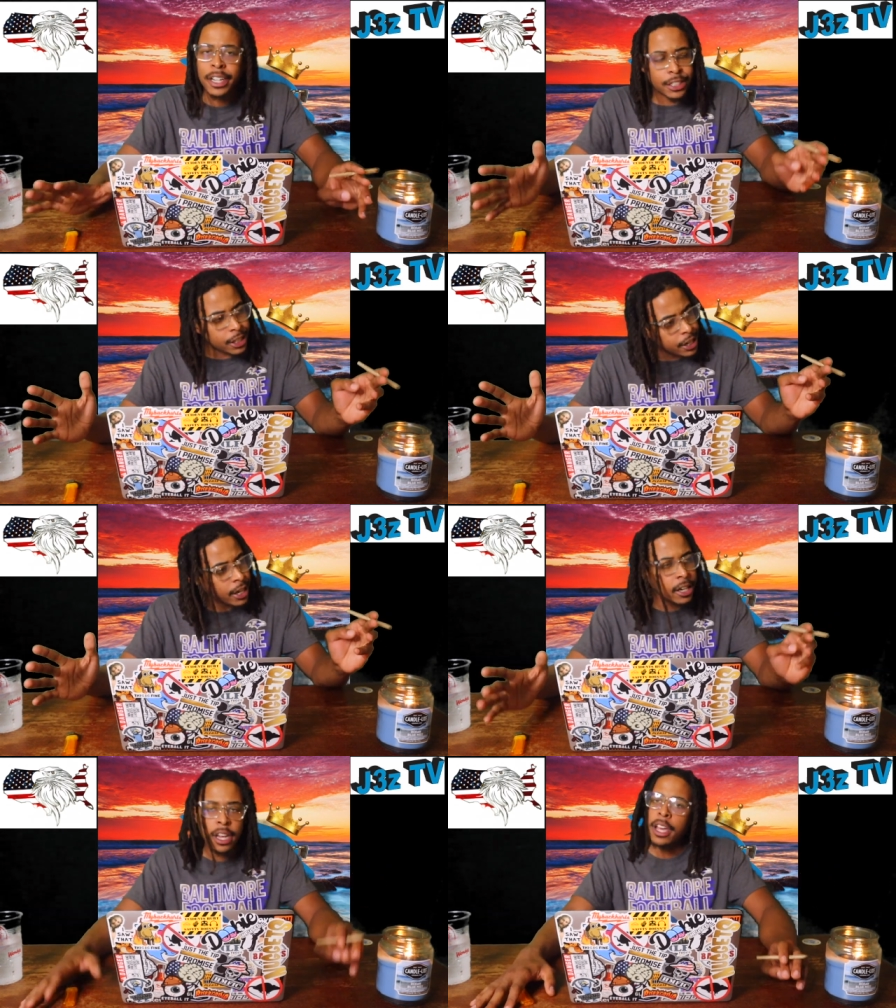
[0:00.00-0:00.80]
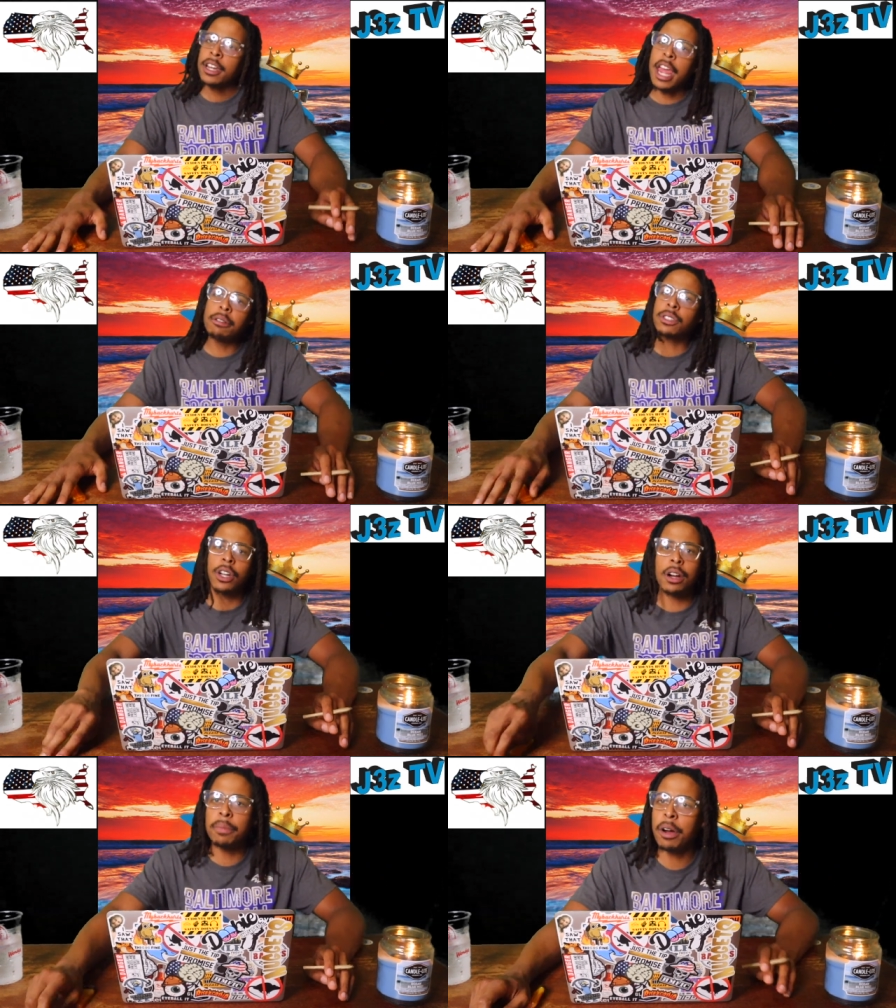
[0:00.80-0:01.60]
Shit. They were
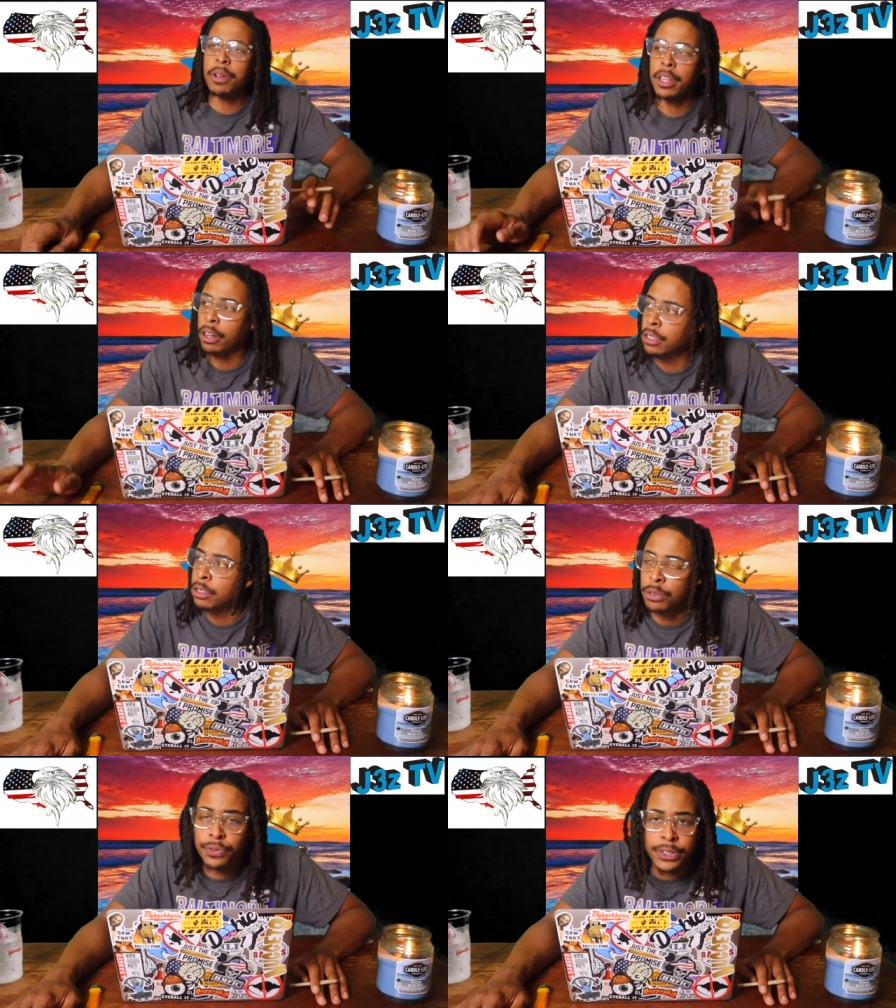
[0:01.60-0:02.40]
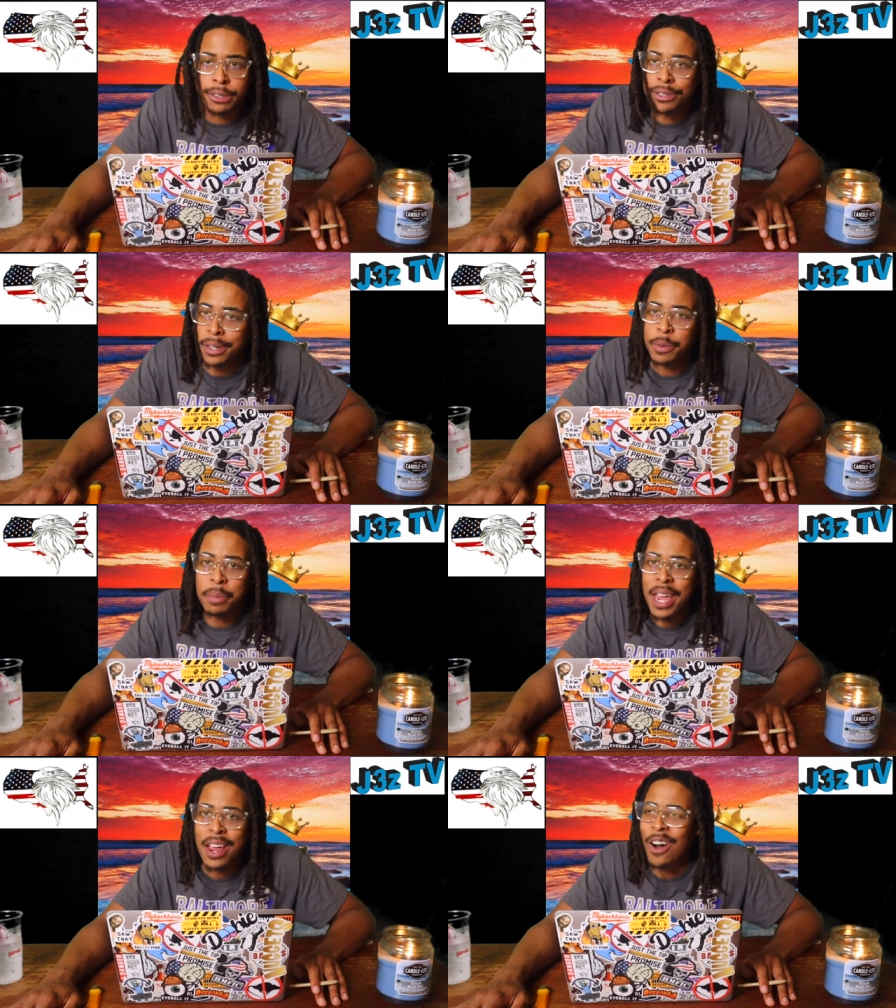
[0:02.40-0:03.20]
talking about we only two-fifths of a
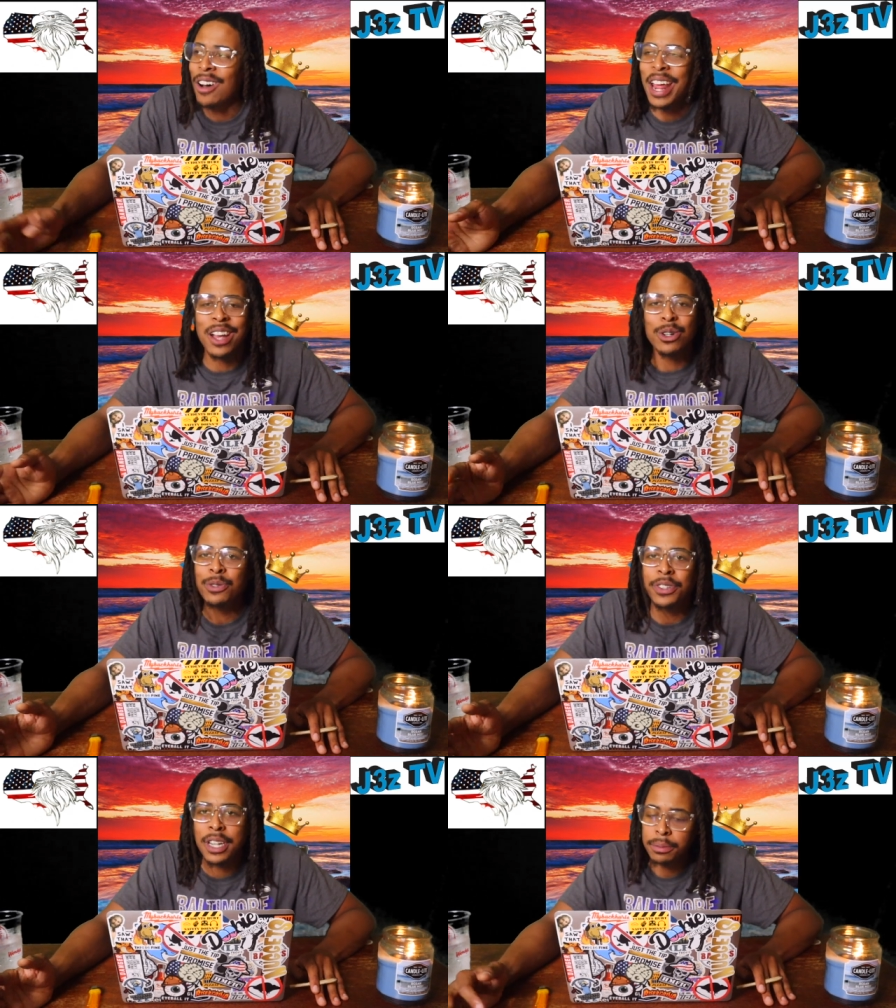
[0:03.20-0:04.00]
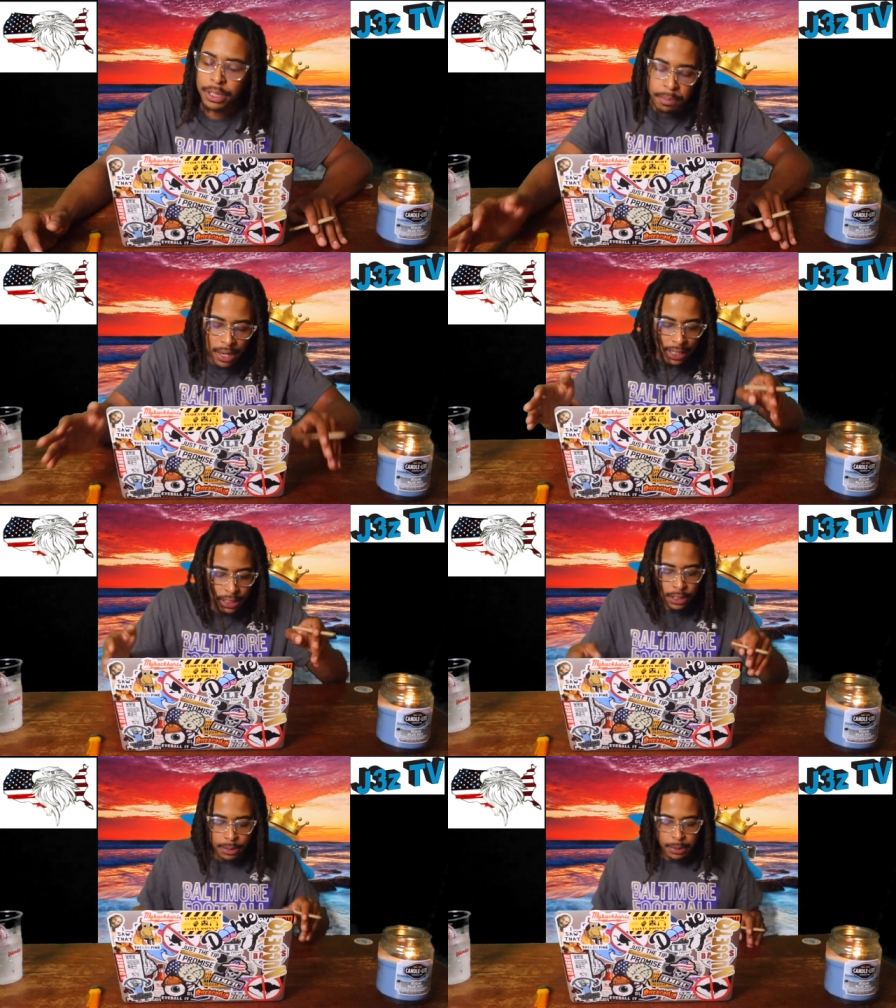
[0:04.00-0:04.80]
man. All that goofy dumb shit. But
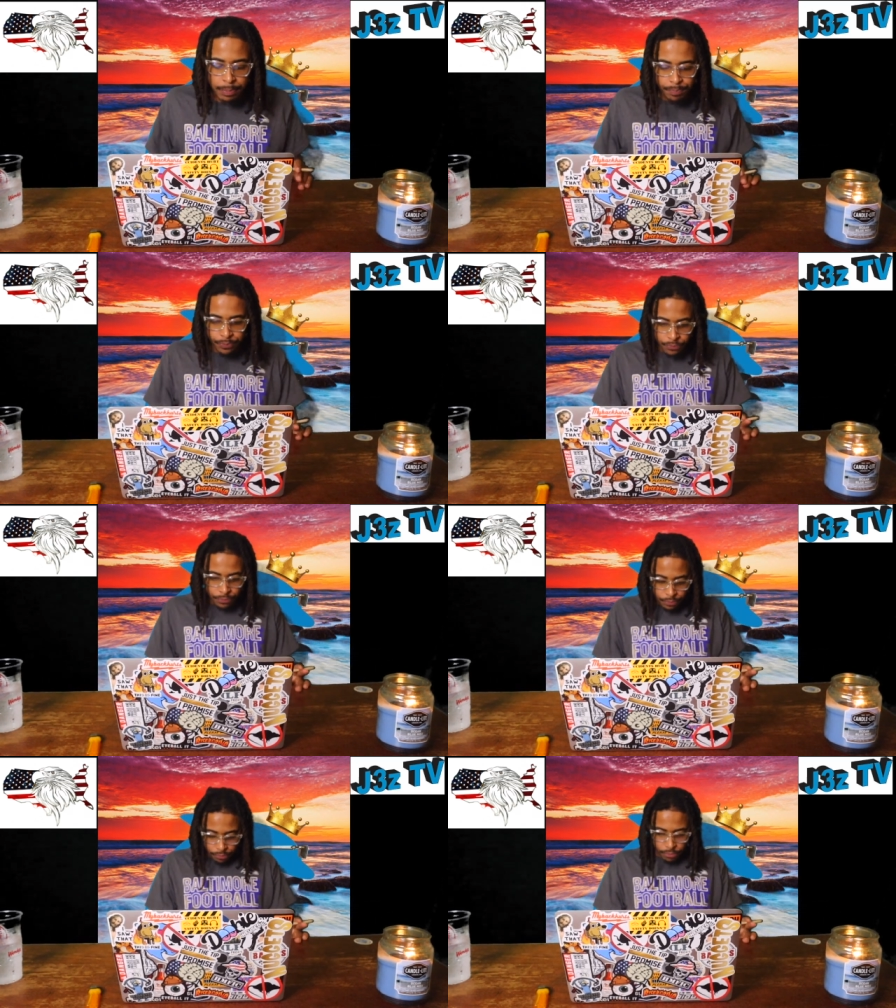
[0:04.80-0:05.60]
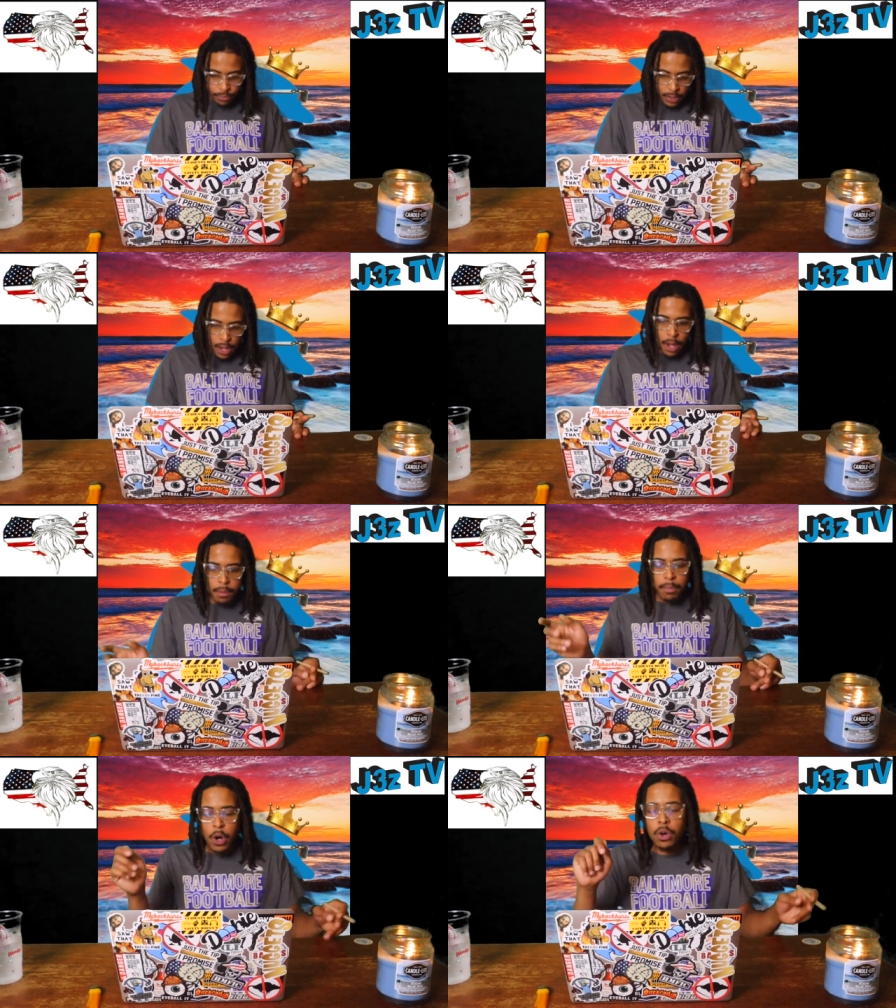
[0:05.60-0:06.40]
listen to me.
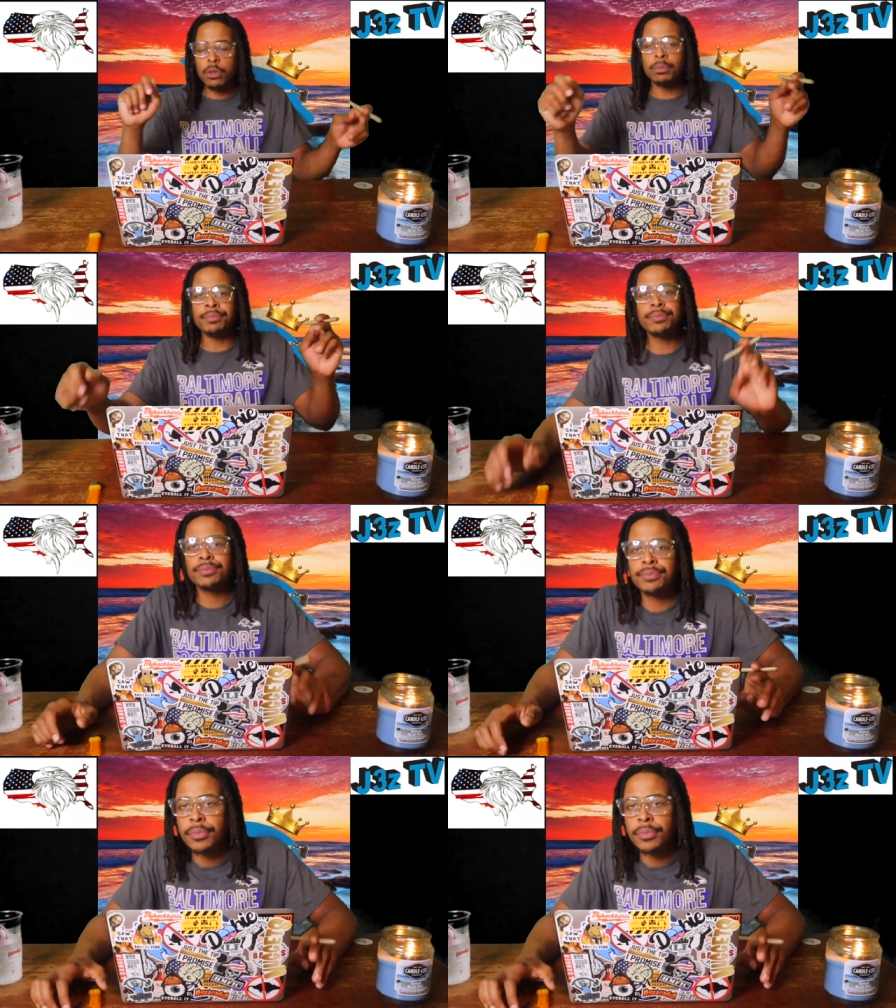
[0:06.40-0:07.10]
Boom.